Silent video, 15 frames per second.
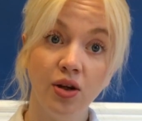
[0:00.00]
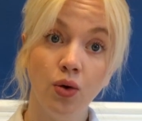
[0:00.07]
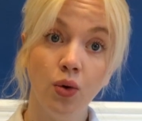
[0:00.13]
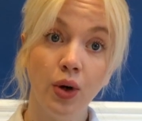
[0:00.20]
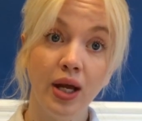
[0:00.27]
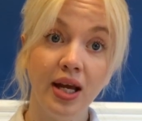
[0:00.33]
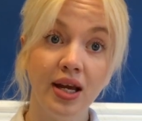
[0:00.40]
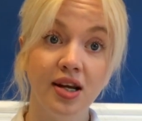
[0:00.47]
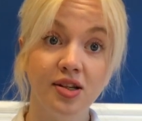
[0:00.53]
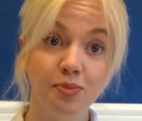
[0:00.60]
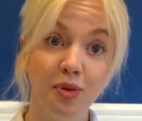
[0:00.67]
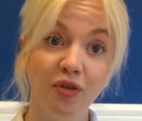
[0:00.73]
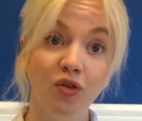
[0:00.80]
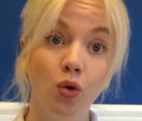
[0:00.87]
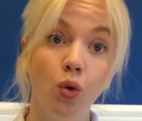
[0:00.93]
your ears
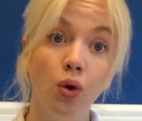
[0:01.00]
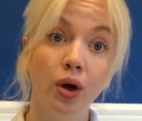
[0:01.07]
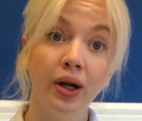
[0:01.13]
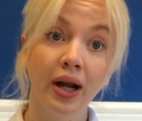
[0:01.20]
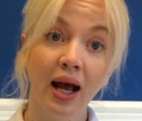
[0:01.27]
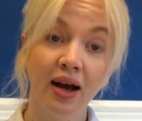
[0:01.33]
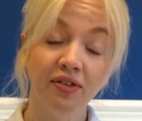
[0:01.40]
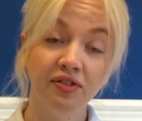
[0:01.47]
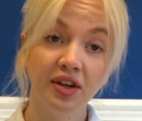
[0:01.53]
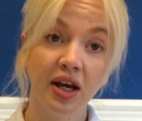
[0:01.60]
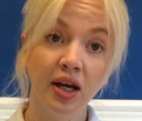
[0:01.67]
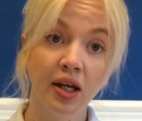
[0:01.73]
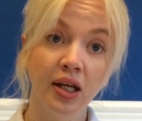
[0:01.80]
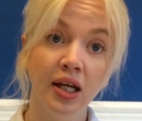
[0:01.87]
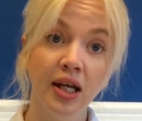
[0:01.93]
before and after.
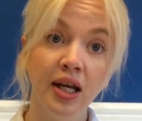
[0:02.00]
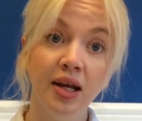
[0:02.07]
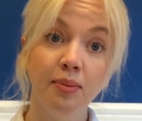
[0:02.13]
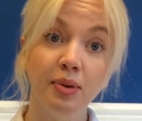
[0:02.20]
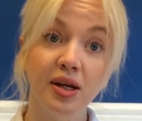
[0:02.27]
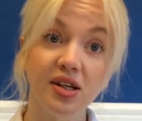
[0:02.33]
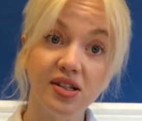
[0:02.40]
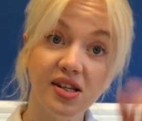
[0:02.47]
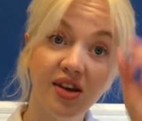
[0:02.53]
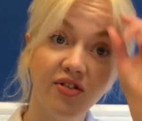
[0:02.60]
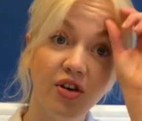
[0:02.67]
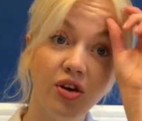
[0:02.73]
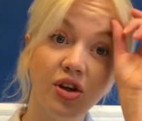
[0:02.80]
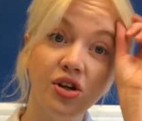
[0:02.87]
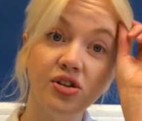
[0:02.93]
Because if
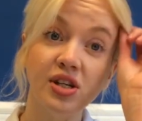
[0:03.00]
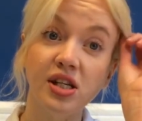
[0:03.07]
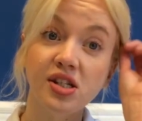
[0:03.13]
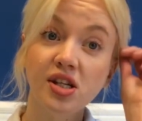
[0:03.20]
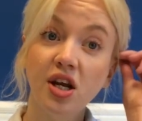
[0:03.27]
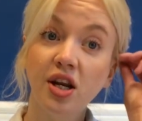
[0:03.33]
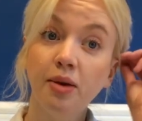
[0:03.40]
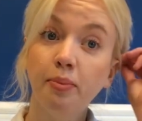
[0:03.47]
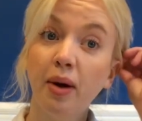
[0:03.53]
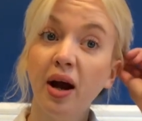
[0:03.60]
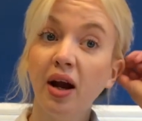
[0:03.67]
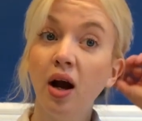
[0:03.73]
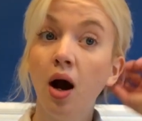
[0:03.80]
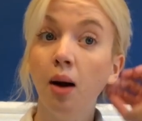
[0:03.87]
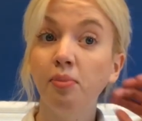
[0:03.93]
you're using sodium
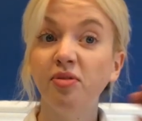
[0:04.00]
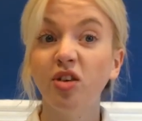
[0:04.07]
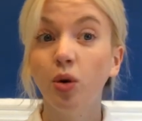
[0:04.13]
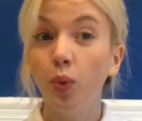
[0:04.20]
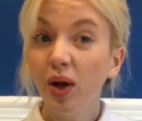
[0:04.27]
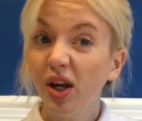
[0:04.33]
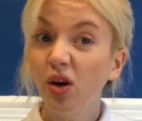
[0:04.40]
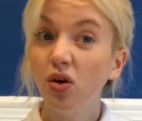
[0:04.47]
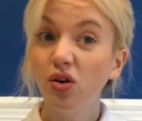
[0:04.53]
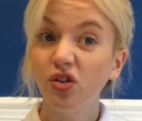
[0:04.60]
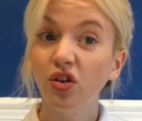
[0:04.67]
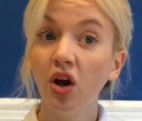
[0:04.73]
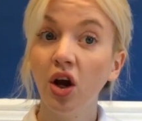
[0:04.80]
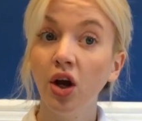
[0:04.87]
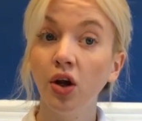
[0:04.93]
bicarb for a week or
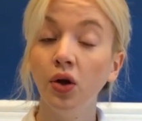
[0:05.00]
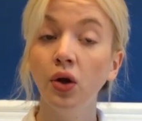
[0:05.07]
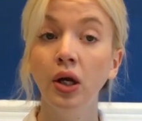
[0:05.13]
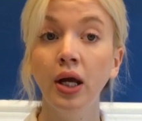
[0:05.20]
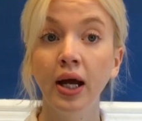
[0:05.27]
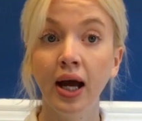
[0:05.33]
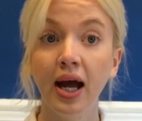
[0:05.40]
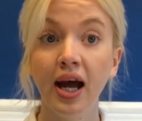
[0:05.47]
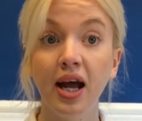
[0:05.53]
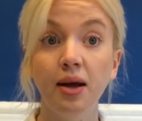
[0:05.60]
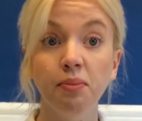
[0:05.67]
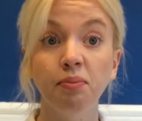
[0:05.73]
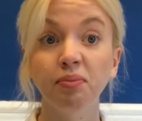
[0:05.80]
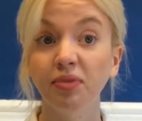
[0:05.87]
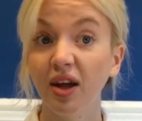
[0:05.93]
so,
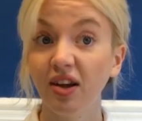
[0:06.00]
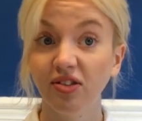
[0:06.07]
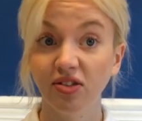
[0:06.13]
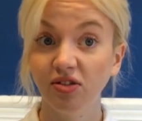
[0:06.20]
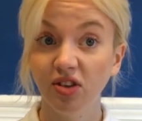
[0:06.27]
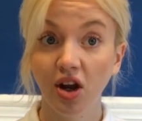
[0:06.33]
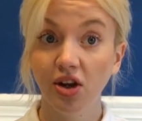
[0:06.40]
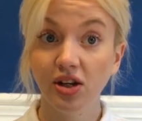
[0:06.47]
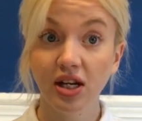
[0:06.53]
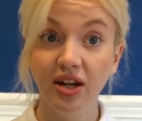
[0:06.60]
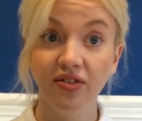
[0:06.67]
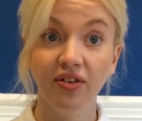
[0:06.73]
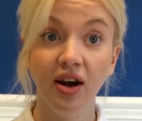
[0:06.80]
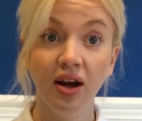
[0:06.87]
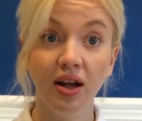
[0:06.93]
that's totally
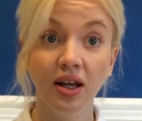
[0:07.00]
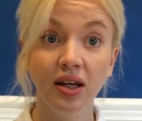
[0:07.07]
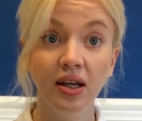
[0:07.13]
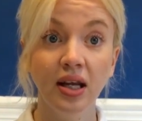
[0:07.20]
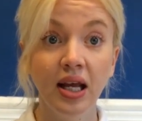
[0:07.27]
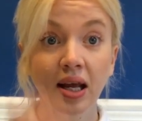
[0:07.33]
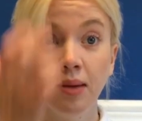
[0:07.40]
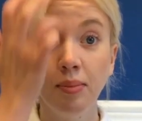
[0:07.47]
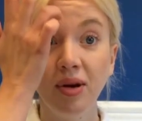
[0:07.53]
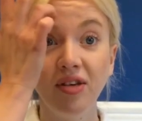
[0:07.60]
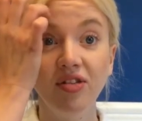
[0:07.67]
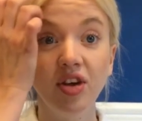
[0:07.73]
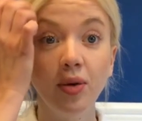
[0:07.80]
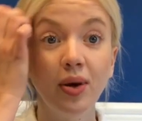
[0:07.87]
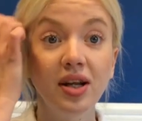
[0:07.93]
fine. But
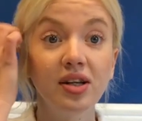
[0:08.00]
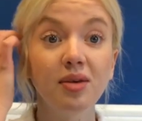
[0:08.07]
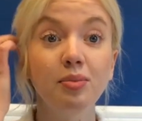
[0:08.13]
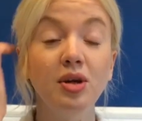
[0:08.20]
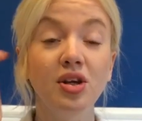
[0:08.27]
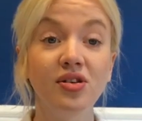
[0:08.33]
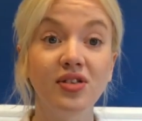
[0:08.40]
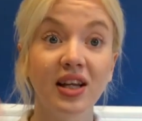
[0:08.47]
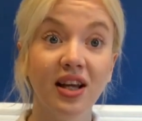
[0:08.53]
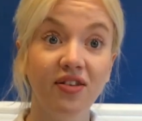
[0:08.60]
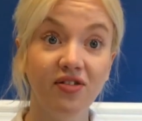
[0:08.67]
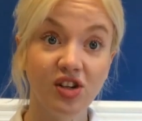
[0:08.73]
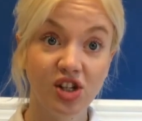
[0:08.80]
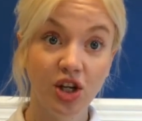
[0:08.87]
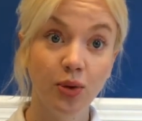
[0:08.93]
if you end up using it
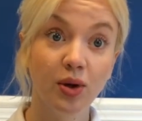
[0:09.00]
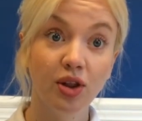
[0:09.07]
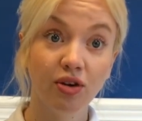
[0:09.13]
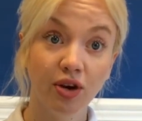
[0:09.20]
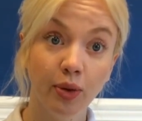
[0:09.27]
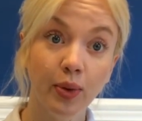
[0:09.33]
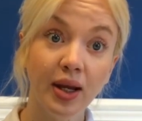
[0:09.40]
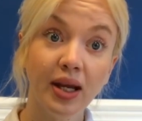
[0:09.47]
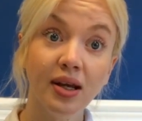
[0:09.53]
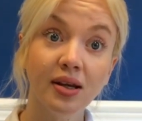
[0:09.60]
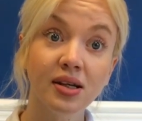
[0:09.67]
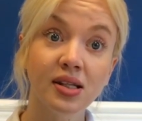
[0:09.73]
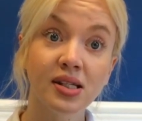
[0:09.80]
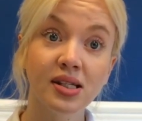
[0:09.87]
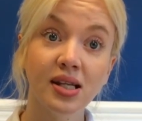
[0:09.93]
for 2 or 3
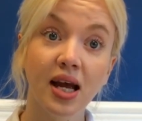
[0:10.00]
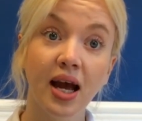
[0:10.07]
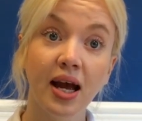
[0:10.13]
weeks,